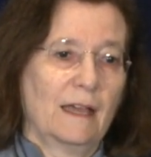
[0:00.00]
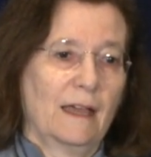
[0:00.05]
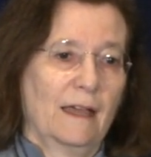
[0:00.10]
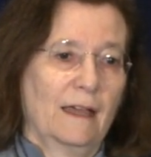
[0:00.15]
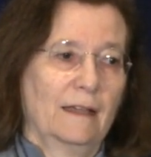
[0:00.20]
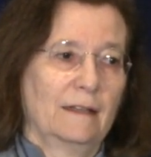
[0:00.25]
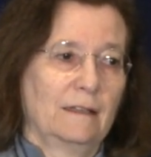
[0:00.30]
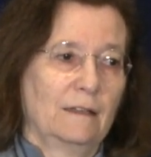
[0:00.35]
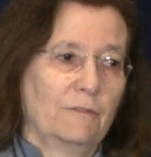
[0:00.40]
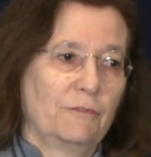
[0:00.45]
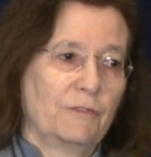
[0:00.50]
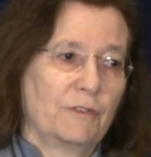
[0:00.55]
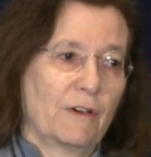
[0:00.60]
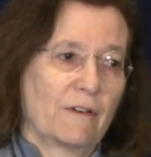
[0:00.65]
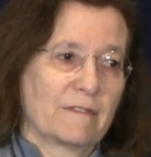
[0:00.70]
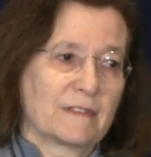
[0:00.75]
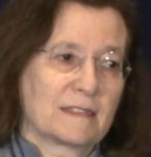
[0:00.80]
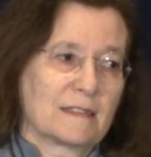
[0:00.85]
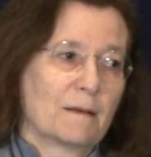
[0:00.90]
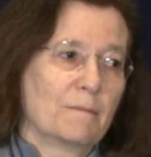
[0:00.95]
and if you
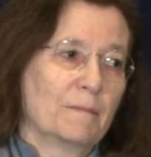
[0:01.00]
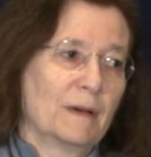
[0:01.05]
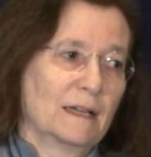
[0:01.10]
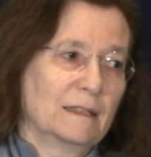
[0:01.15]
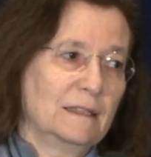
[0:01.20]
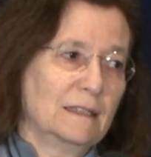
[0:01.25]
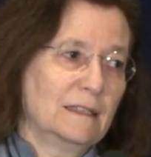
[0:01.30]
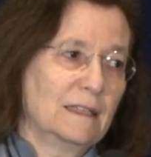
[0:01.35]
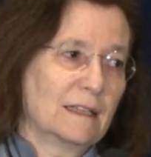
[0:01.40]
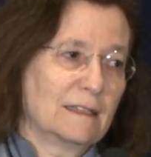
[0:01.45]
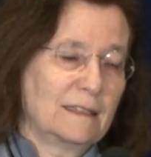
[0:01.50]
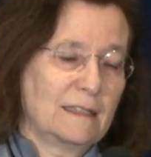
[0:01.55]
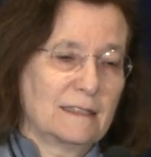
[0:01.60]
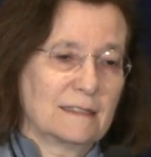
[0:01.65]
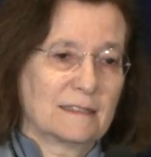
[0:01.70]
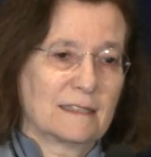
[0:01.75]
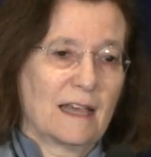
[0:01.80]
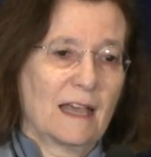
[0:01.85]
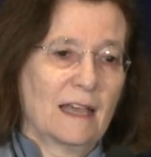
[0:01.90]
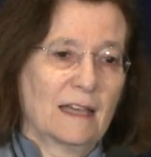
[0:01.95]
have somebody that
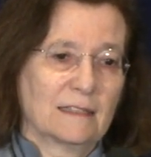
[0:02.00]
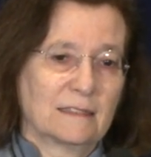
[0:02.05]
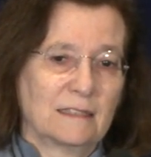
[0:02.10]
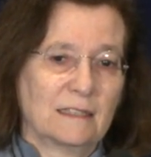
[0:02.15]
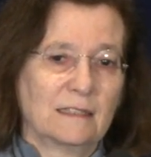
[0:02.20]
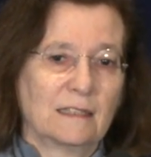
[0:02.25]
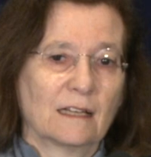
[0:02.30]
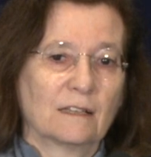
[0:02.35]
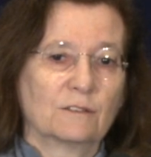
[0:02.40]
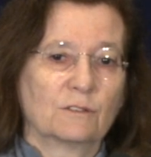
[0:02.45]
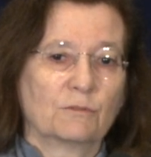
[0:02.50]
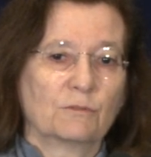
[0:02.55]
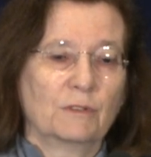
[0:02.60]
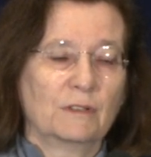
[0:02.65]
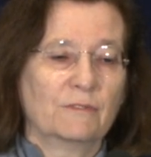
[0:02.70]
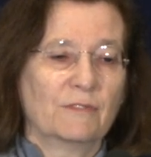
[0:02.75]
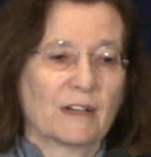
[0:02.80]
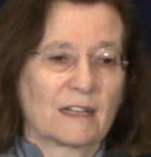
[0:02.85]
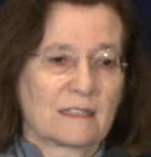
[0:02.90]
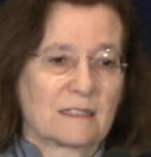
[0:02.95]
is hesitant
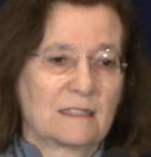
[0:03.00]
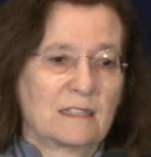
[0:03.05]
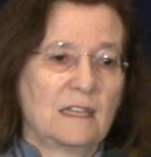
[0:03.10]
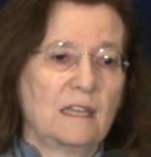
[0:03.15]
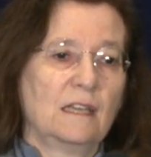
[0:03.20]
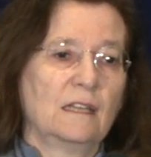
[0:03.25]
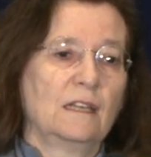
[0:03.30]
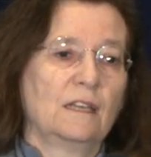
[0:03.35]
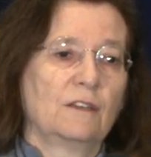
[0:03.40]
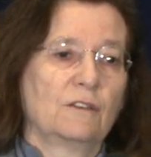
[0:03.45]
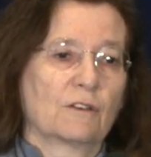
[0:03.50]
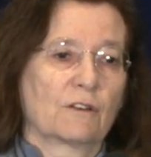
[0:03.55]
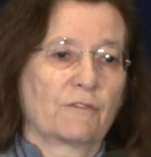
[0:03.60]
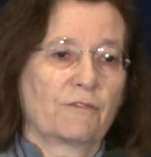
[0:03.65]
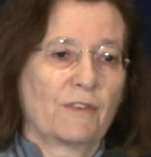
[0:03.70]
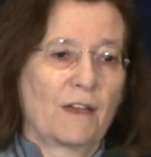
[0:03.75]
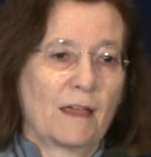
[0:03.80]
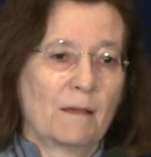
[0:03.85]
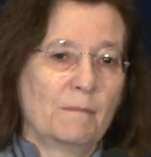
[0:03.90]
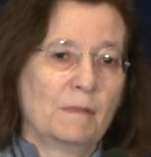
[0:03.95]
with vaccine in your
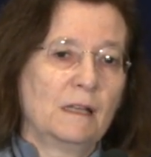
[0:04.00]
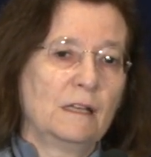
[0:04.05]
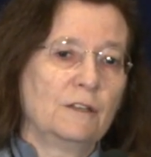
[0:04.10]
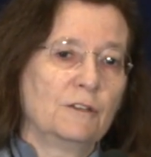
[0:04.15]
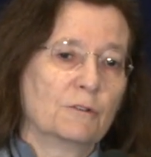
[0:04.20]
family,